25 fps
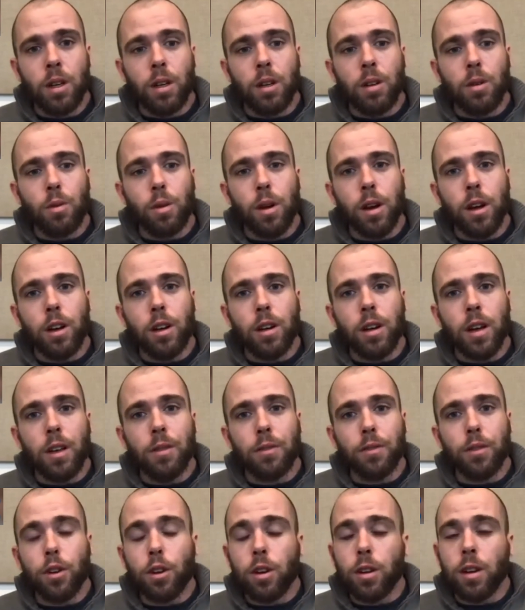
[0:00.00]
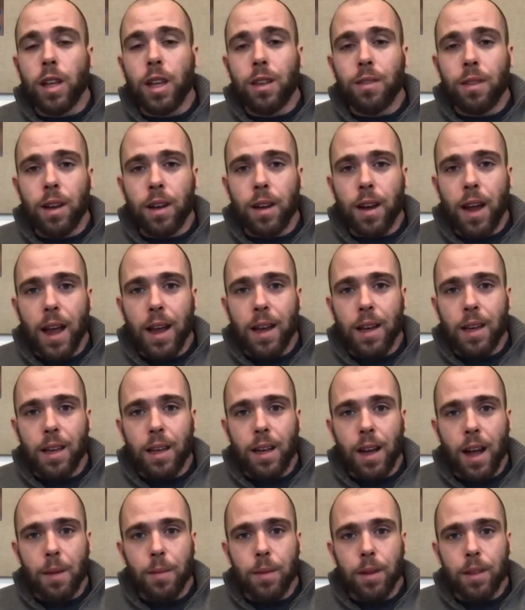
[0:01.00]
Where if you're leaving 90
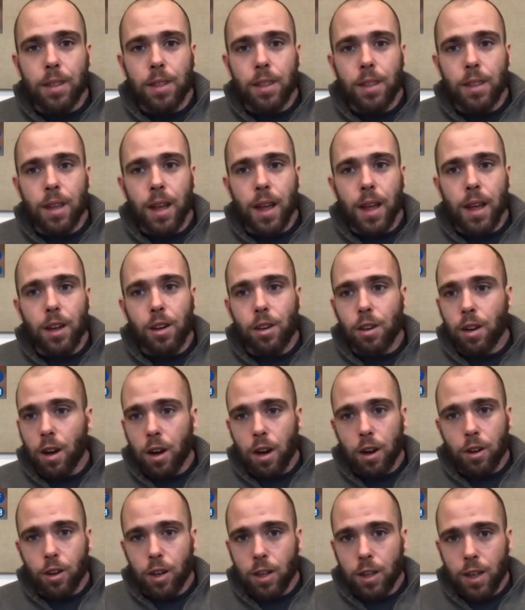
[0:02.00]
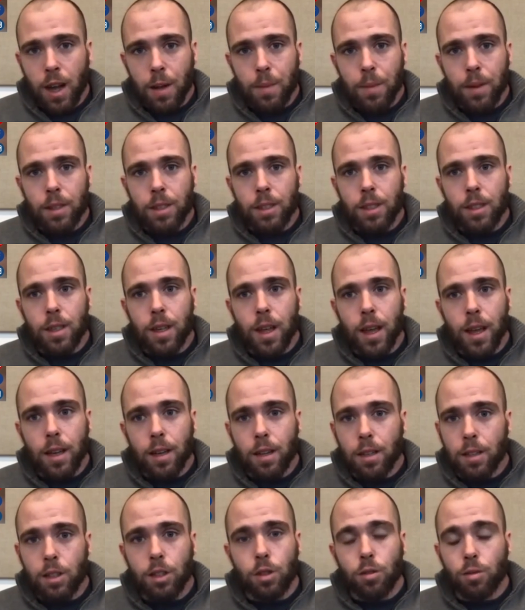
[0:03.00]
comments a day or 100 comments a day,
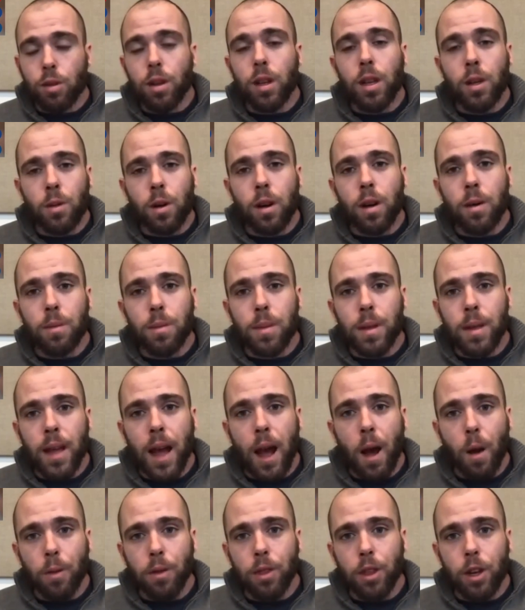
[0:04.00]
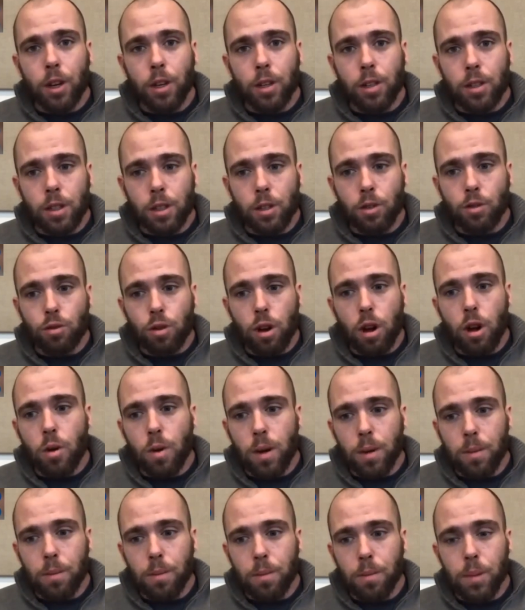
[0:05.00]
because you really want to be out there to grow
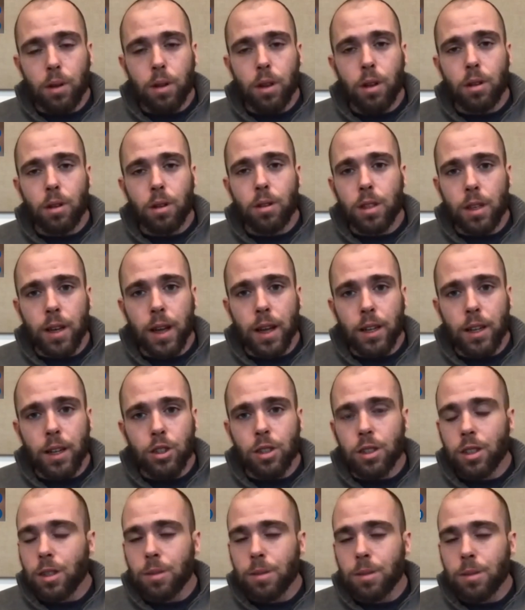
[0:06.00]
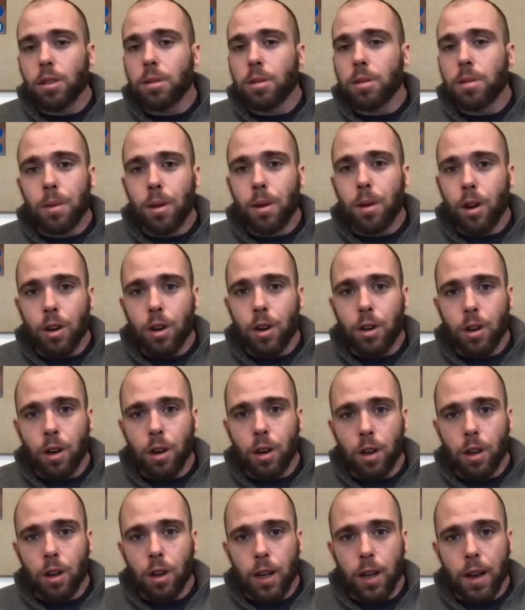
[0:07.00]
and build those connections, because most people aren't
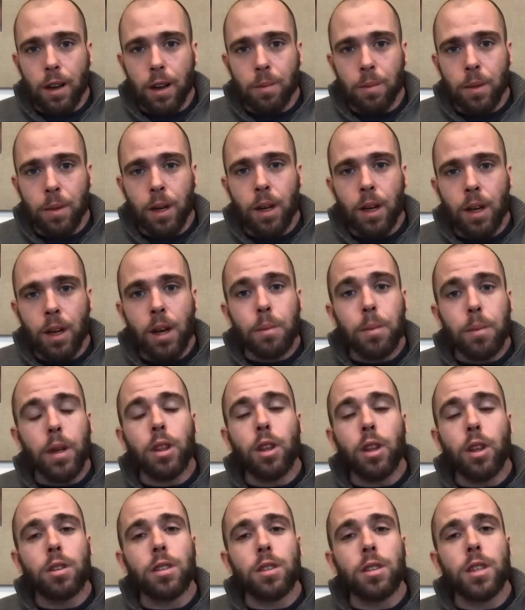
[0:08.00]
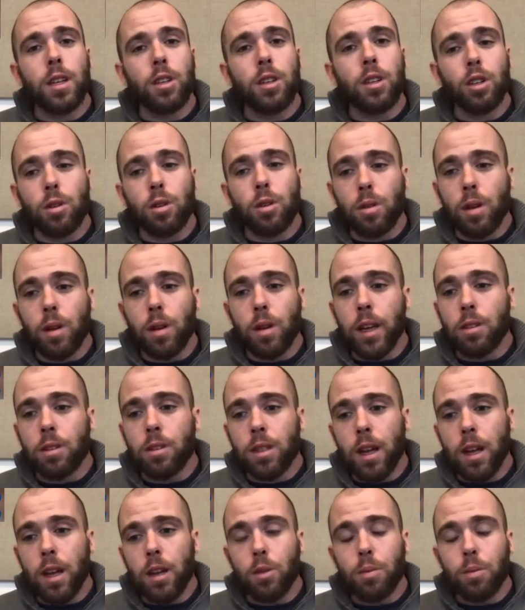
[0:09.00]
going to look at them. But those that do, like
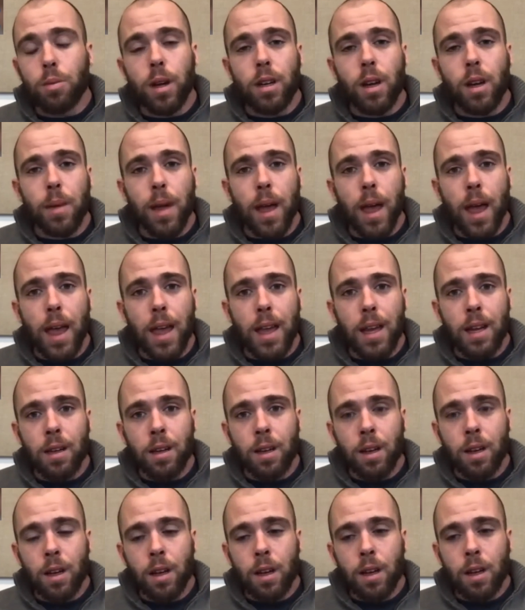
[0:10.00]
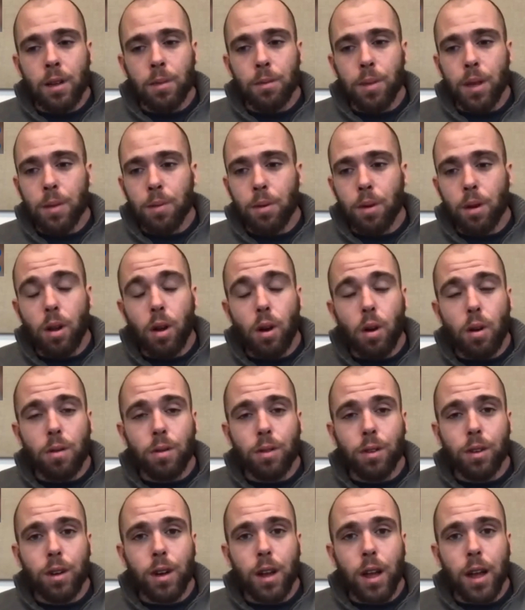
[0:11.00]
you said, you picked up eight people
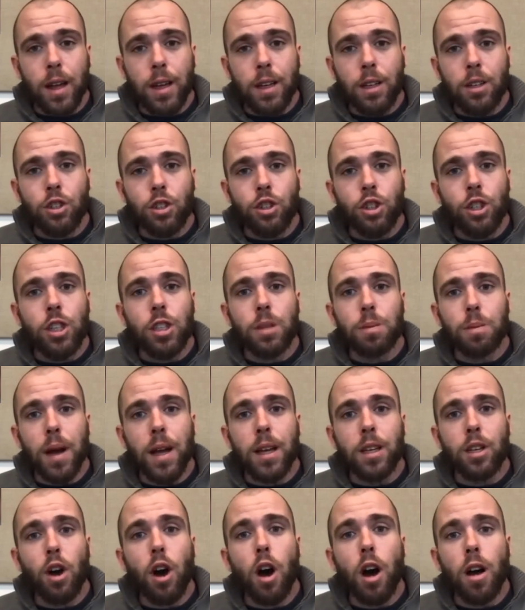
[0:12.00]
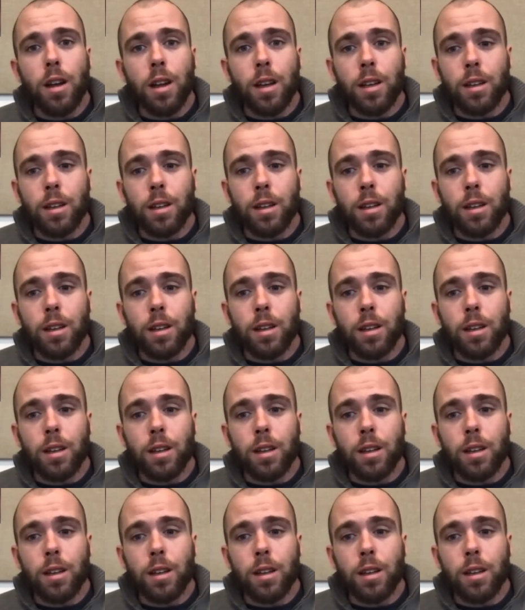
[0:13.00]
overnight just by talking